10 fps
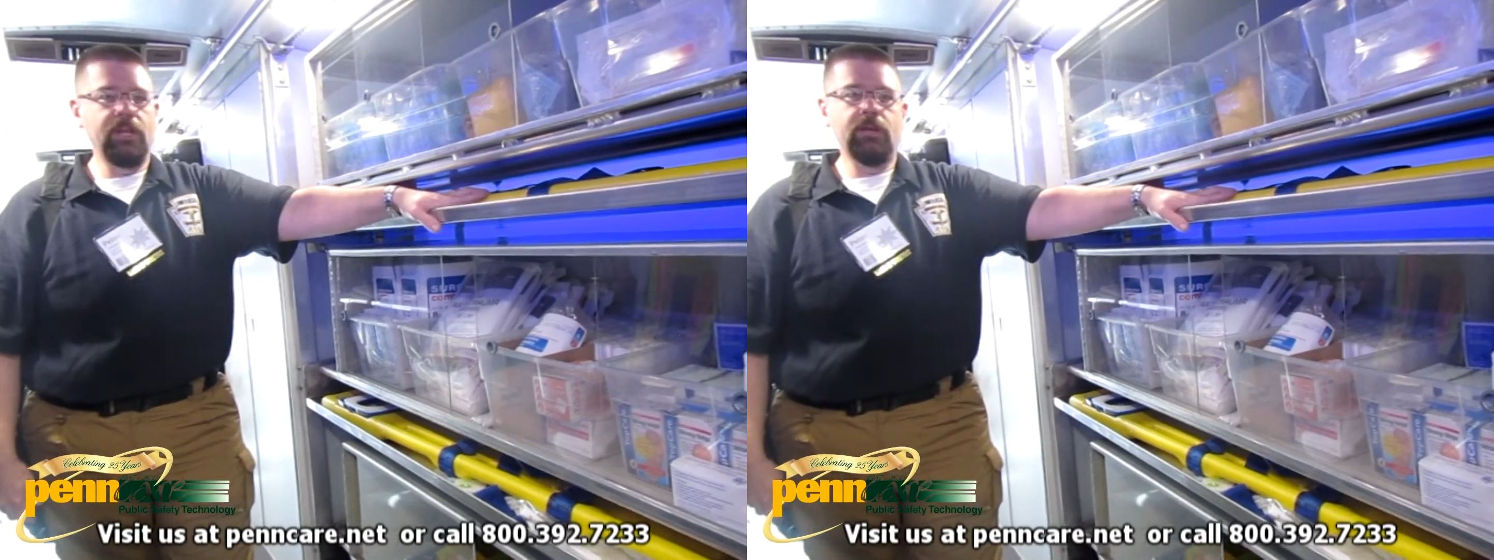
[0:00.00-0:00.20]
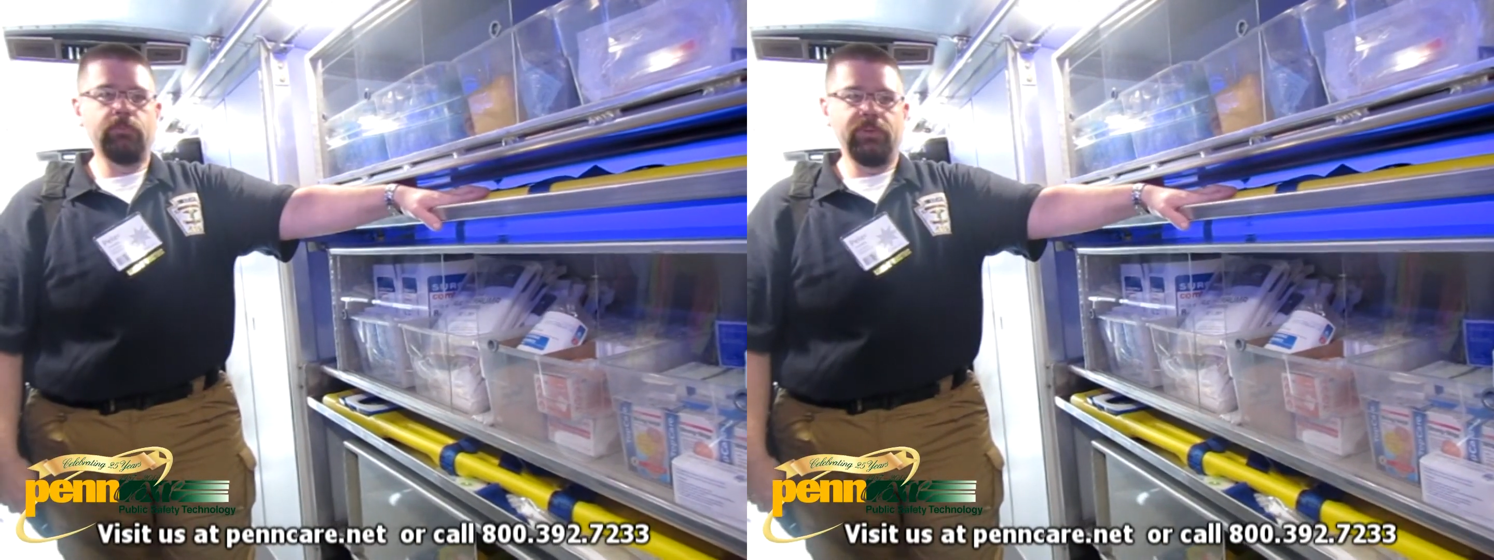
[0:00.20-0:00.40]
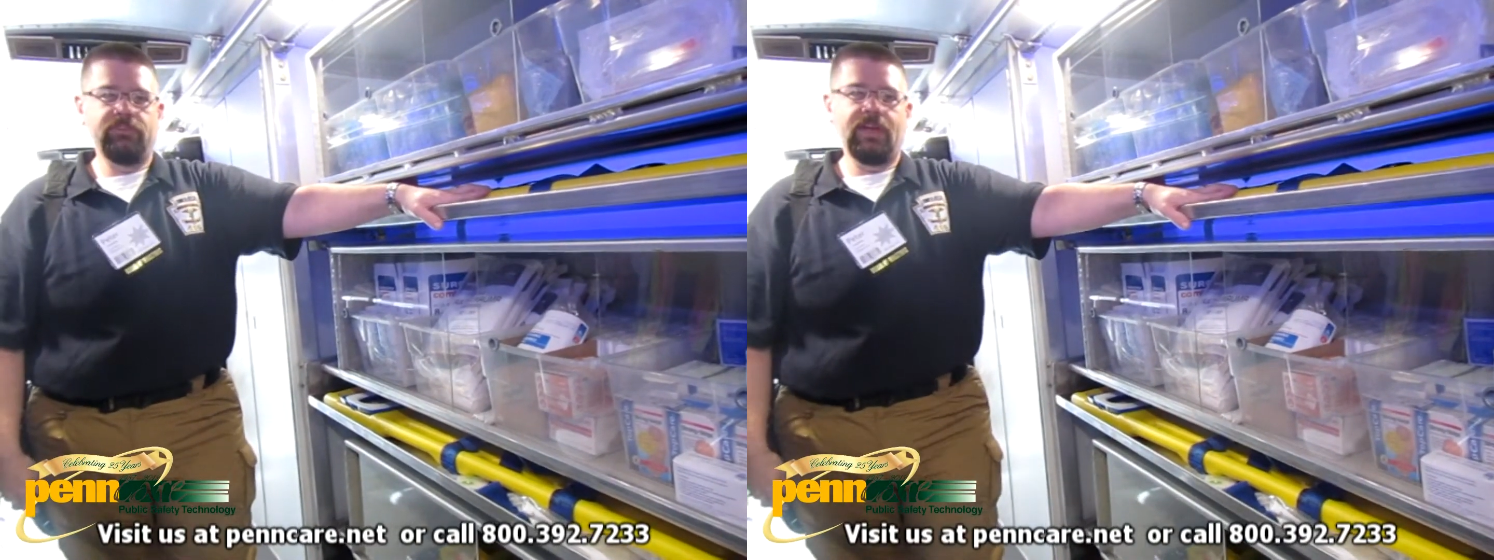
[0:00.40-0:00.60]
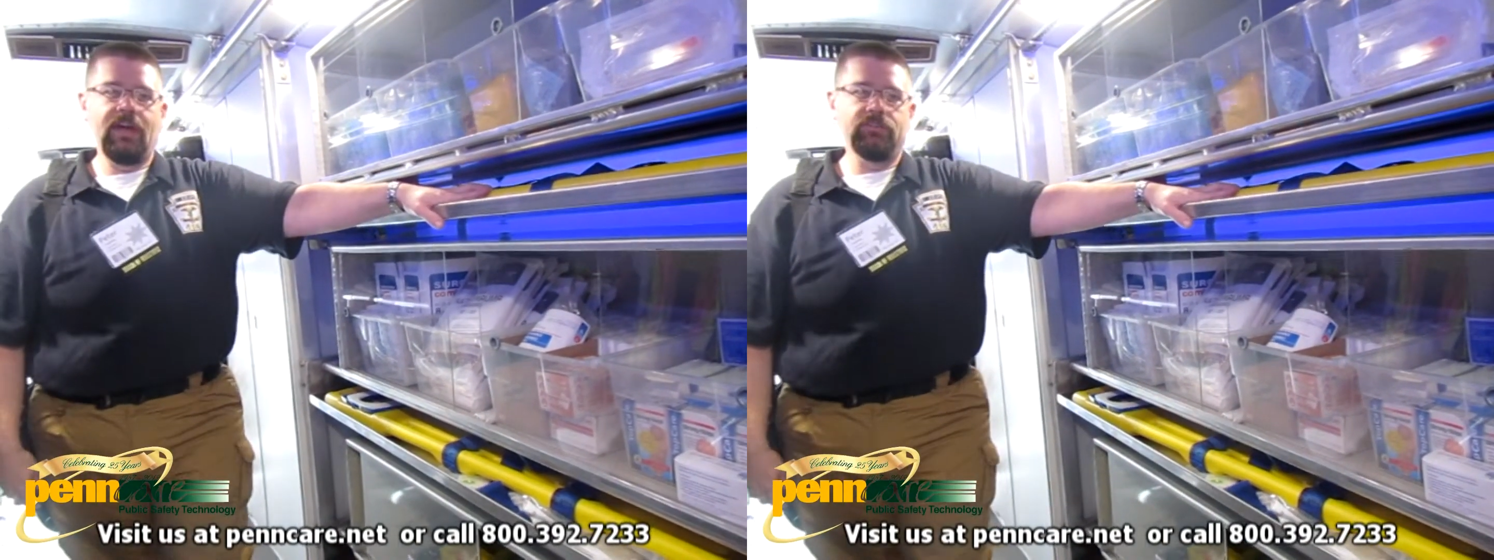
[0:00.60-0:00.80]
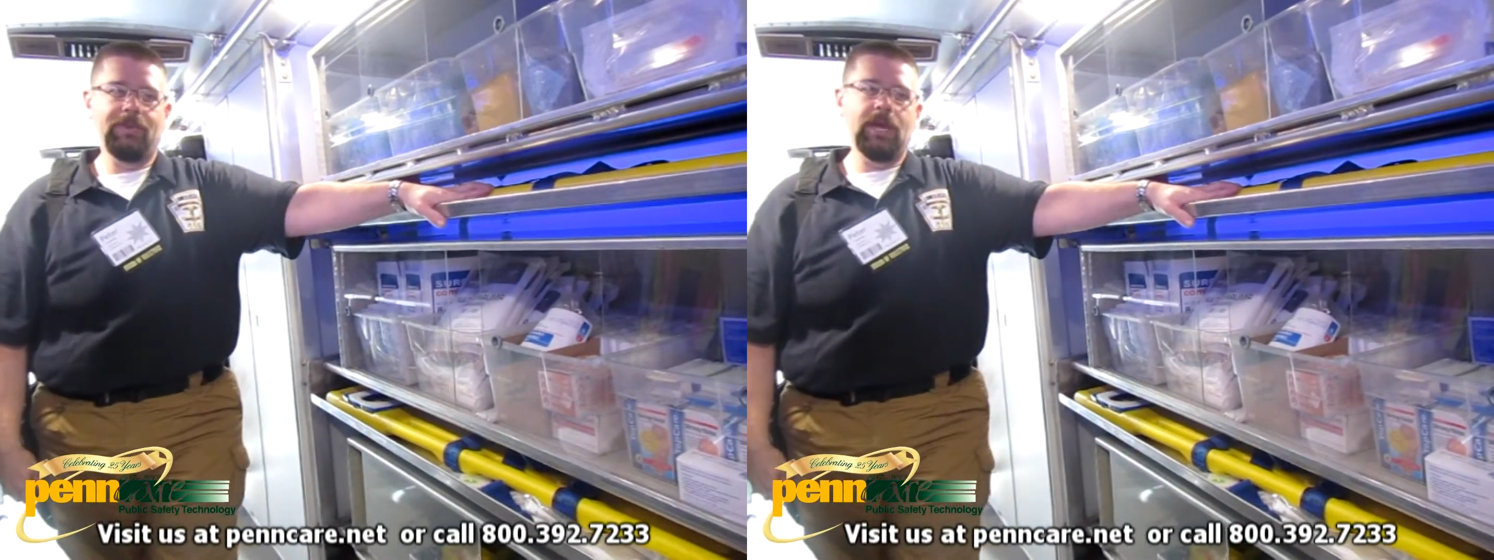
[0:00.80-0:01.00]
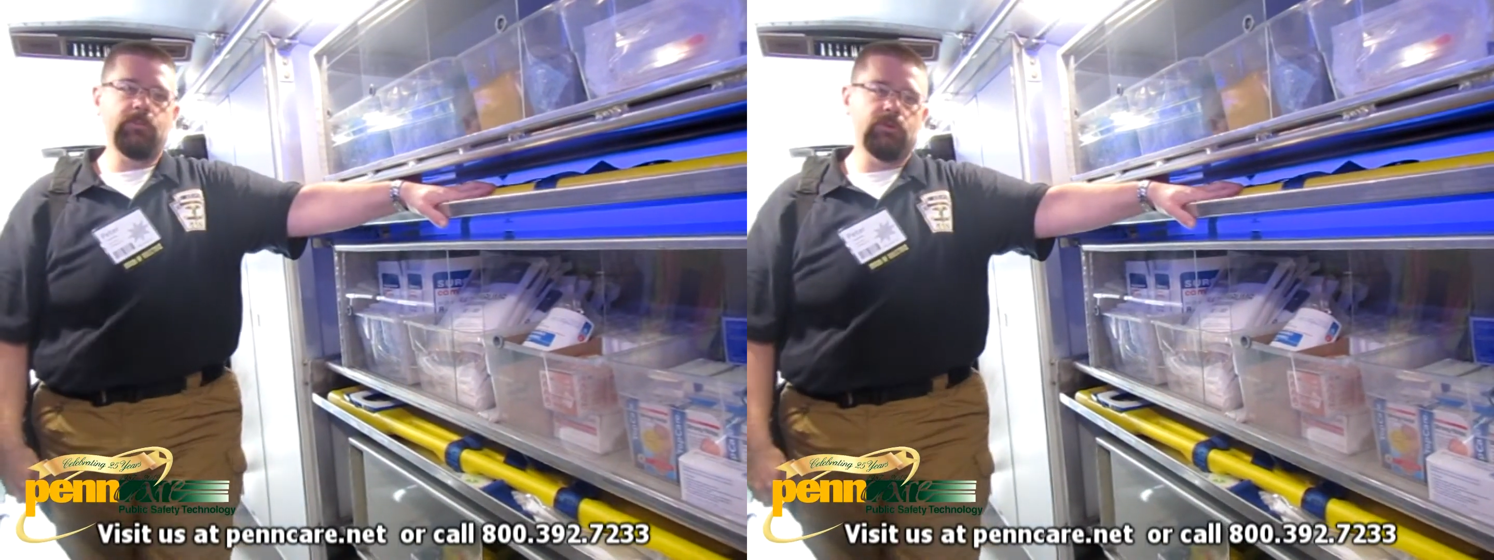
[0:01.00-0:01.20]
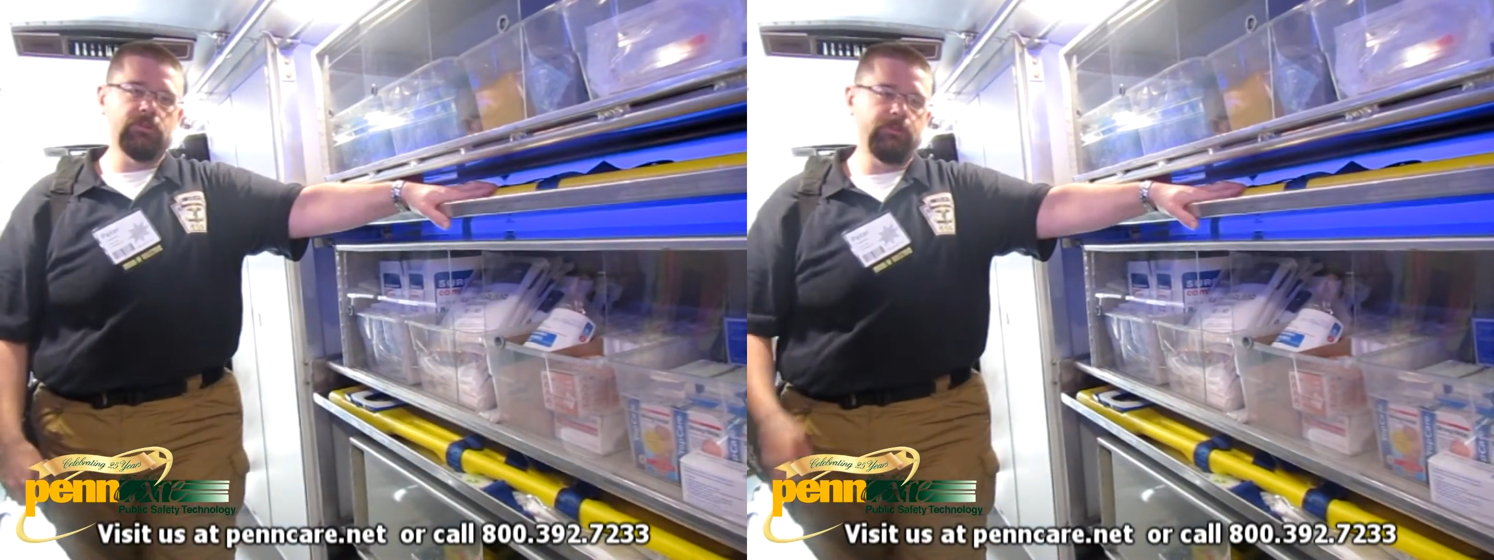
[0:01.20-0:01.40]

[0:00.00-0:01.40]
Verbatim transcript: a good place to house backboards,